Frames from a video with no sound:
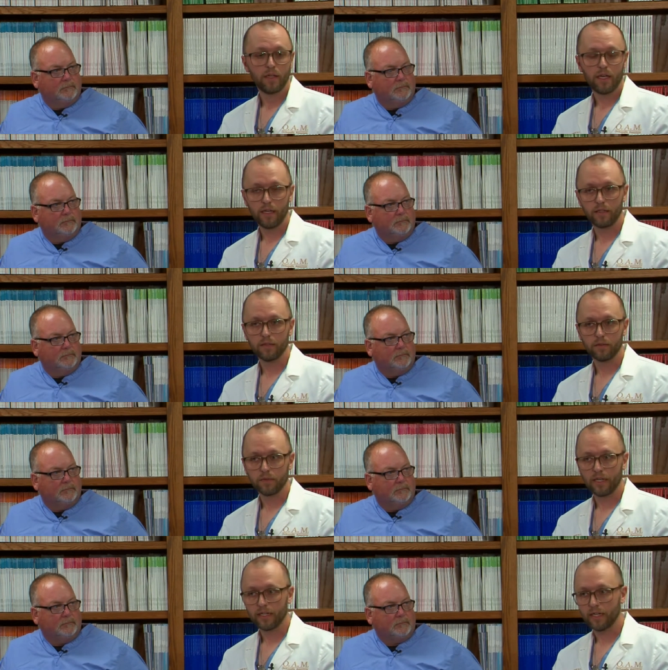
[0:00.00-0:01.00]
Speaker 1: and
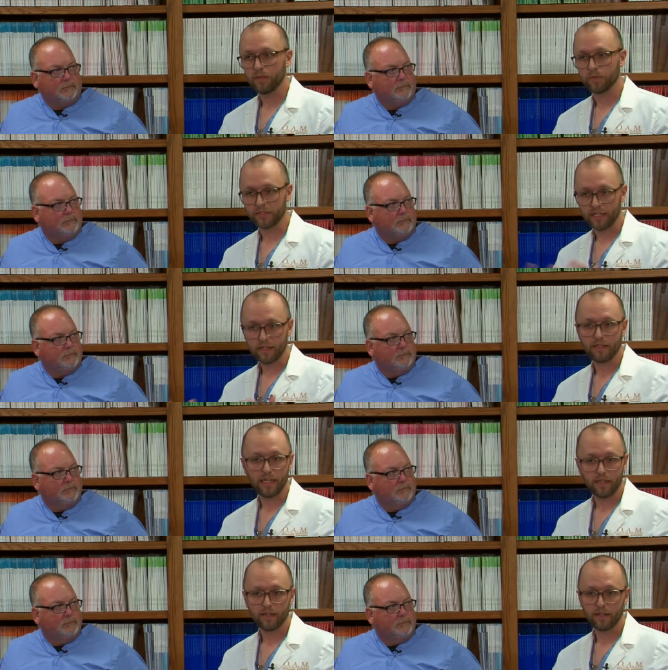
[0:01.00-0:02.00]
when I kind of presented the
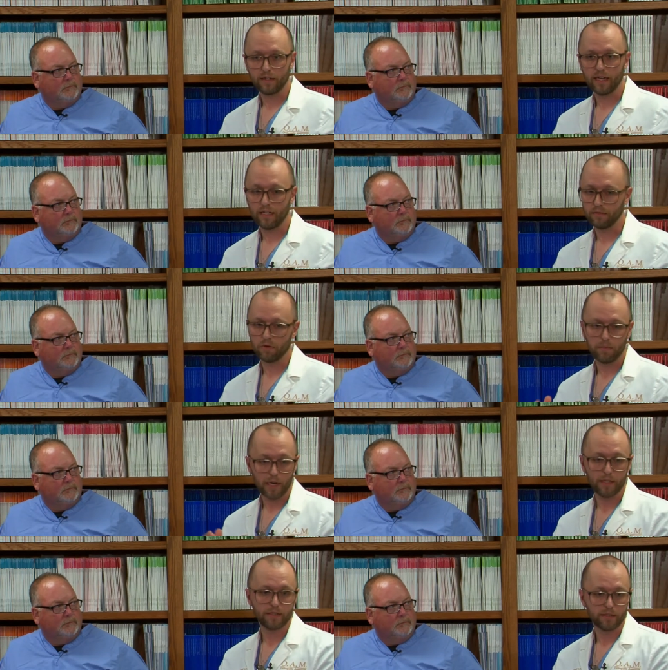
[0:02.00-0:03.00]
data that, hey,
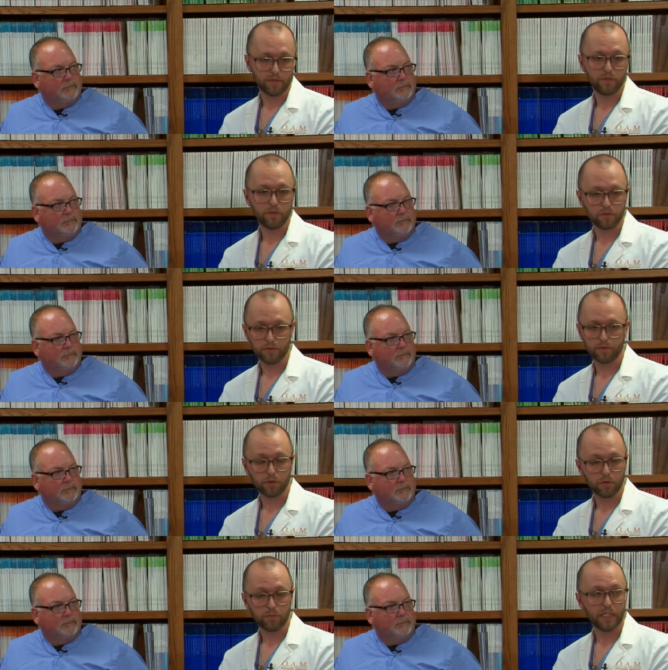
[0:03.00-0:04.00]
robotics is the future of
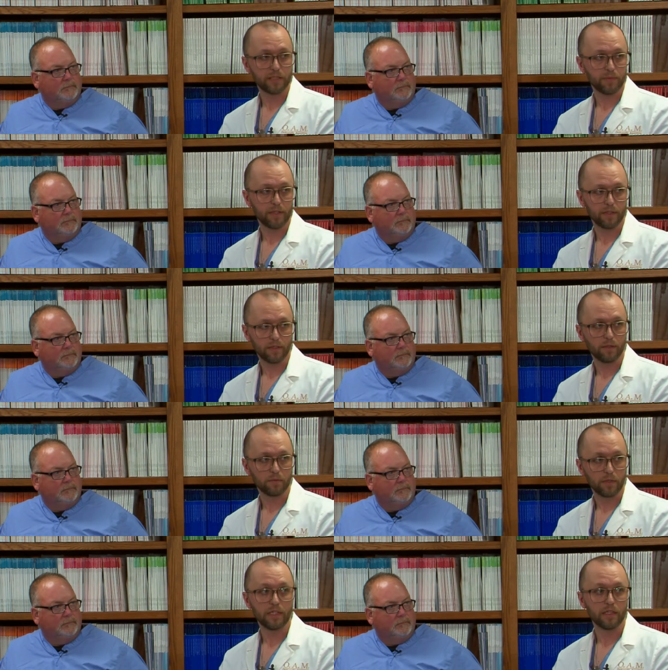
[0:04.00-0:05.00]
joint replacement
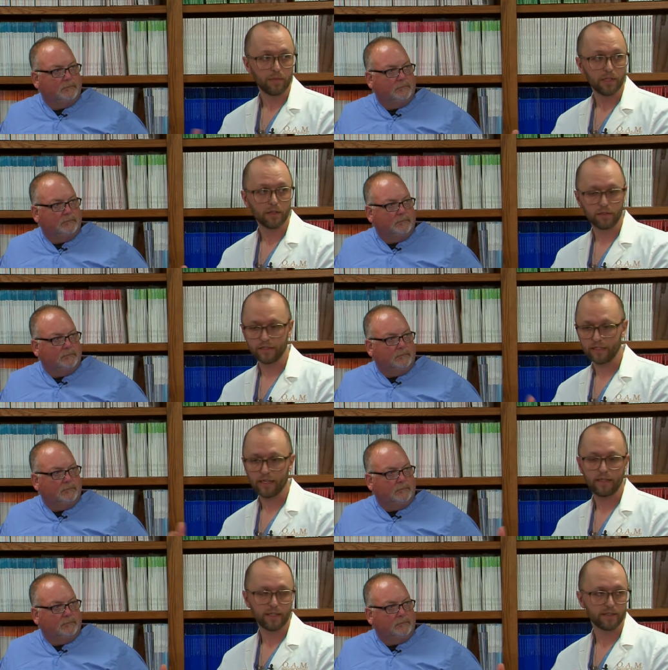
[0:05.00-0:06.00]
and we need to be there and
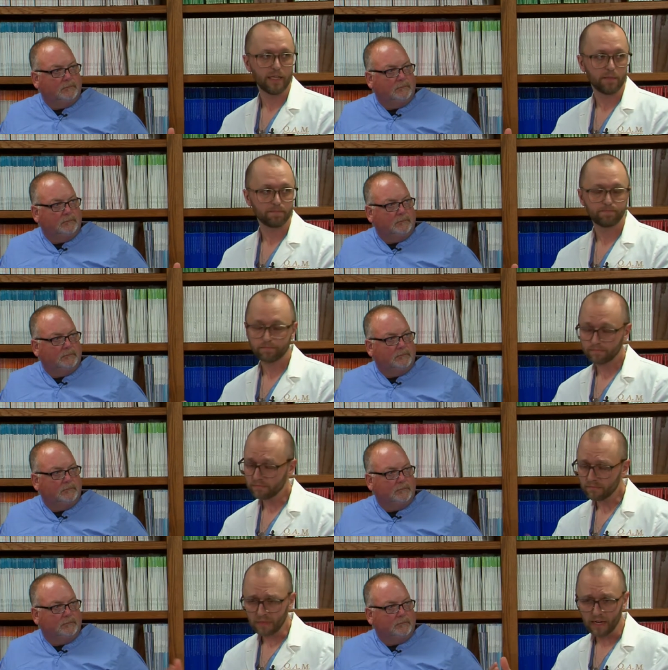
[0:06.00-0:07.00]
take that next step,
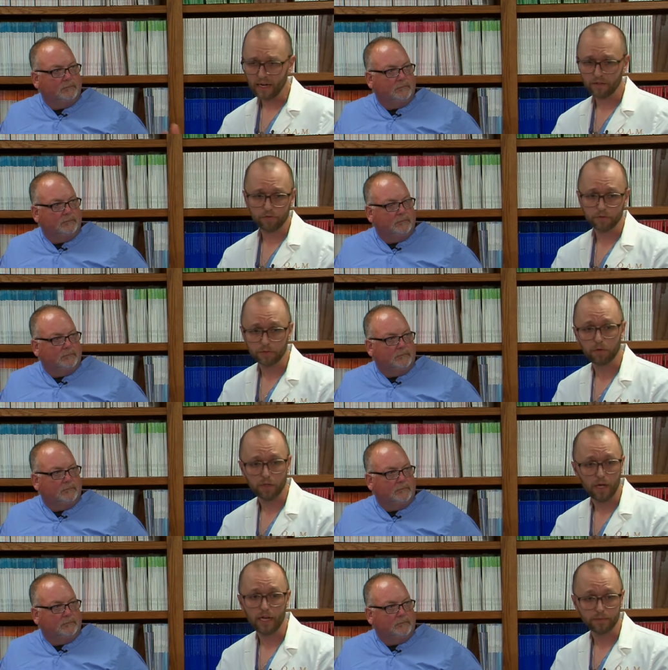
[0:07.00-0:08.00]
I had the full
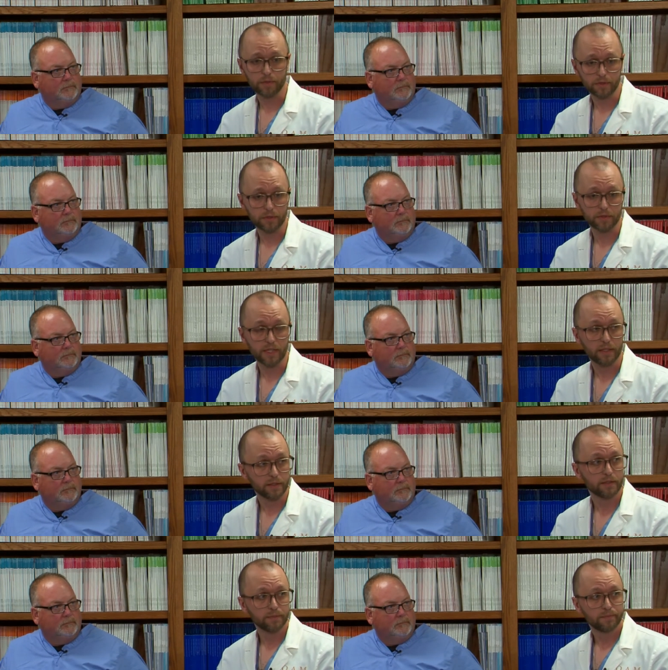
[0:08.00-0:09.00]
support of the hospital, so it was nice.